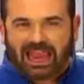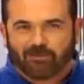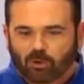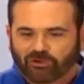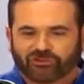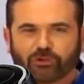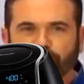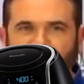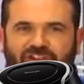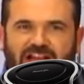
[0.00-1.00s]
and we'll
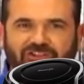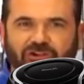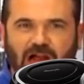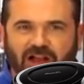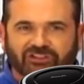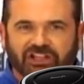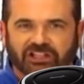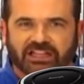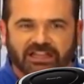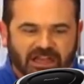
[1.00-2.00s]
supersize your air
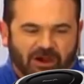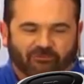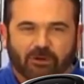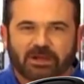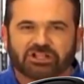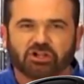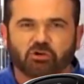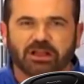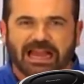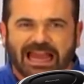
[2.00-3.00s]
fryer from a two
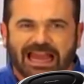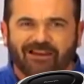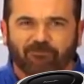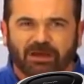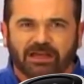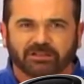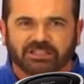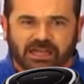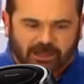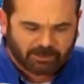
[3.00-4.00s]
and a half pound
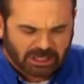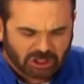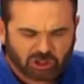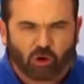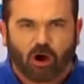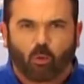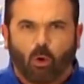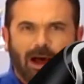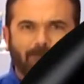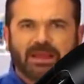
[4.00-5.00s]
tub to a
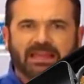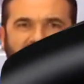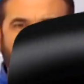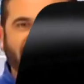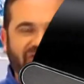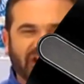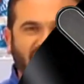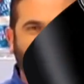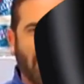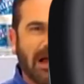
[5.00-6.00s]
whopping six
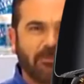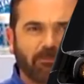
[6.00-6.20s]
pound